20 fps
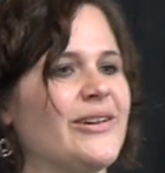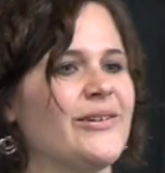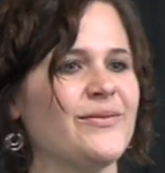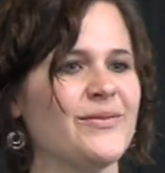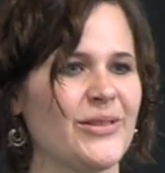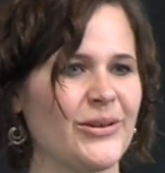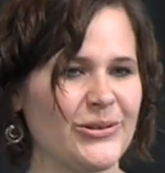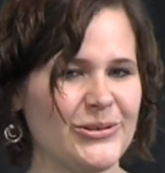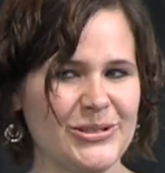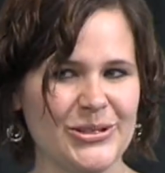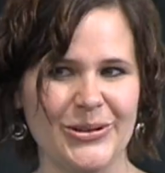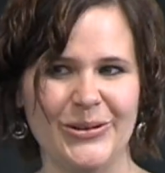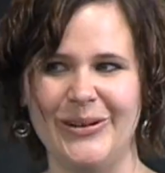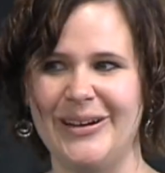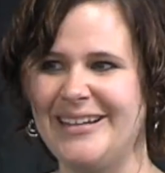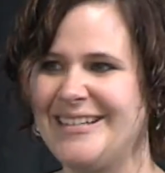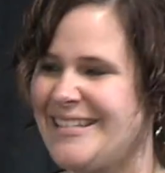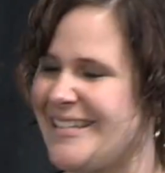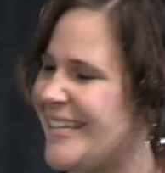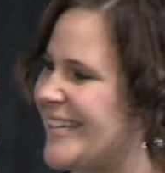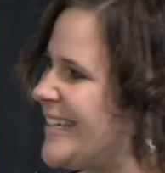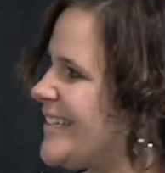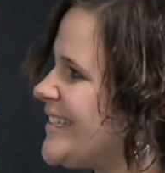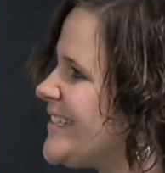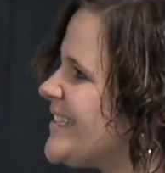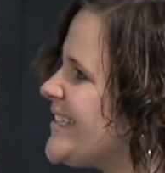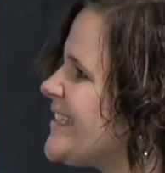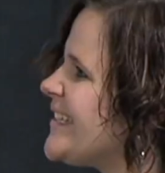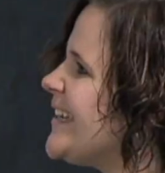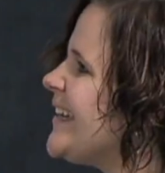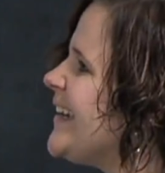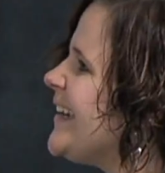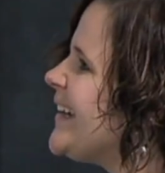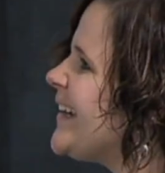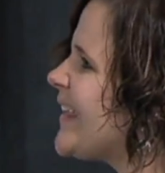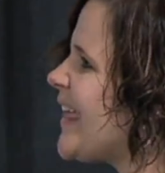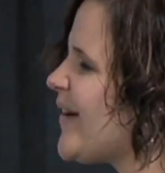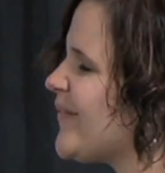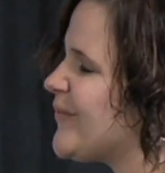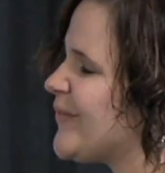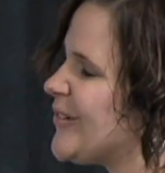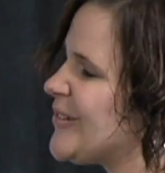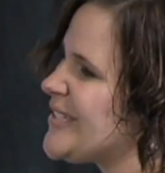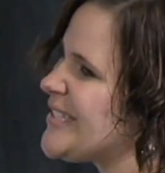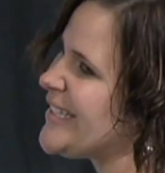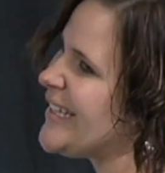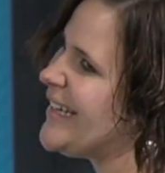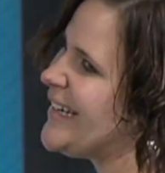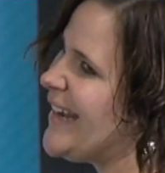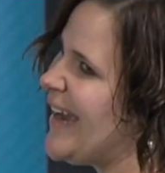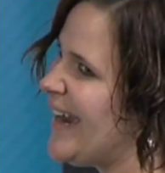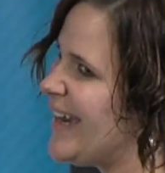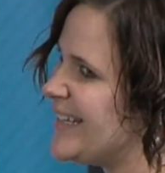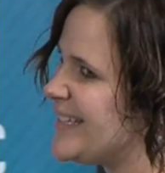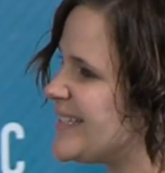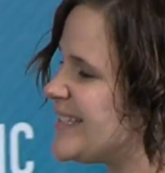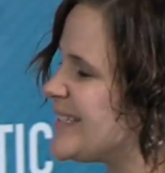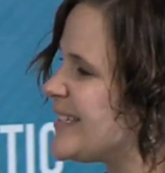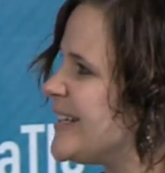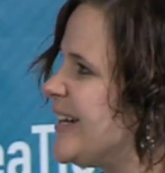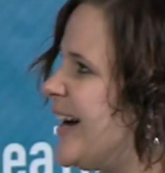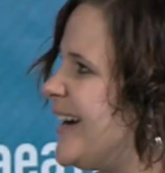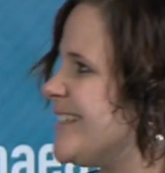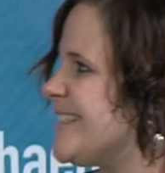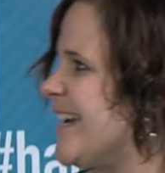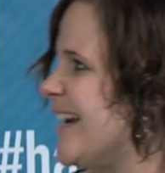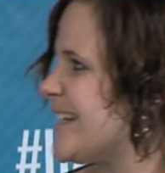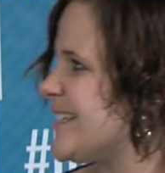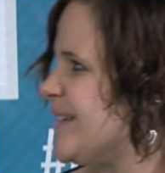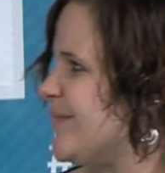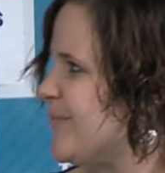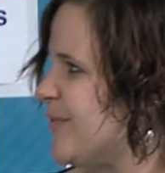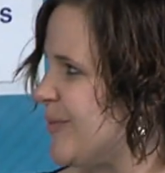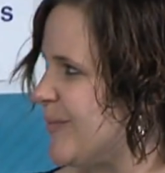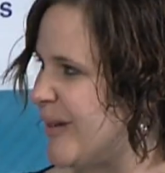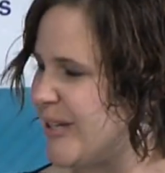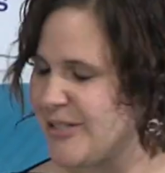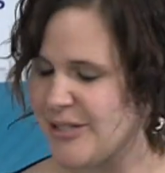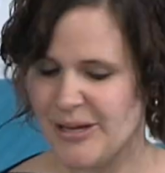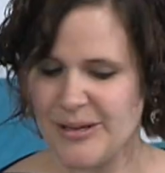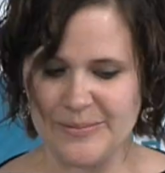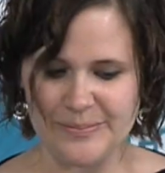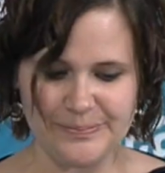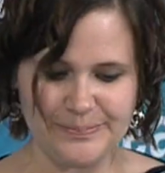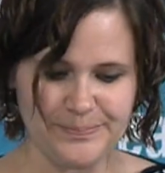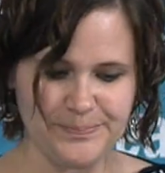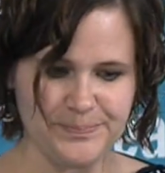of those questions, that first slide has contact information.